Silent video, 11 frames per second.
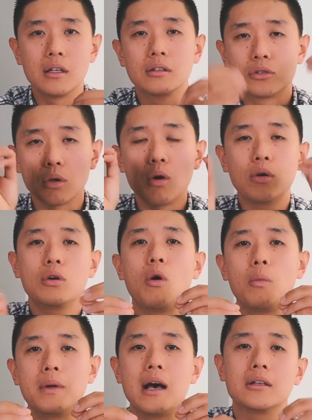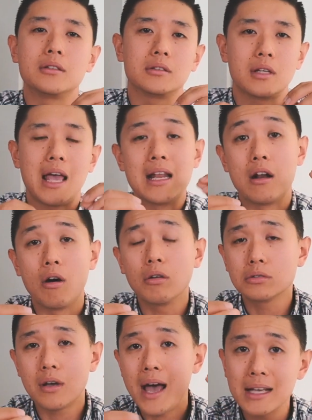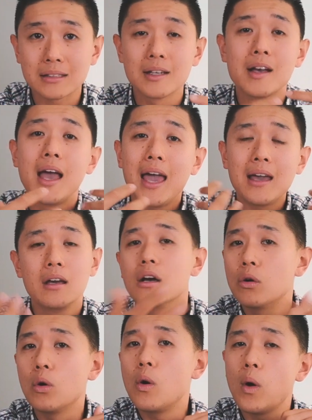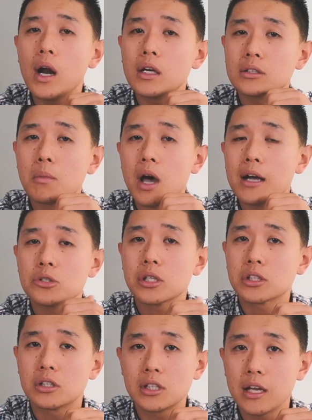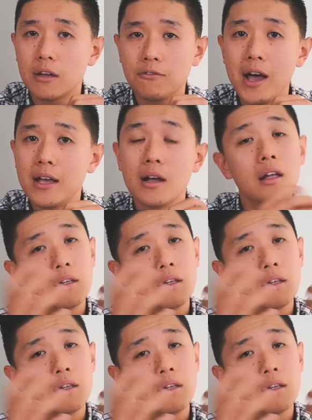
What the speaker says: So go to open houses and then also ask, hey, what are some contractors I can find?